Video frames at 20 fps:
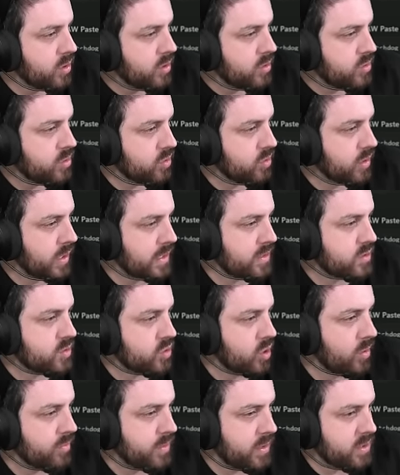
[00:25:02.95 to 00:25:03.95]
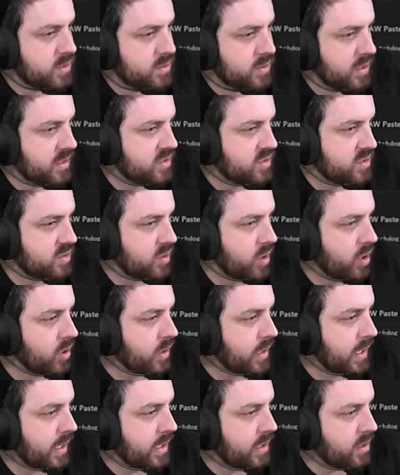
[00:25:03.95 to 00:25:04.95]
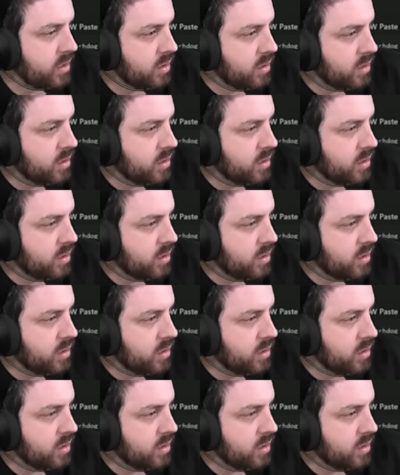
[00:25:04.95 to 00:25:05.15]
to get stomped it's it's okay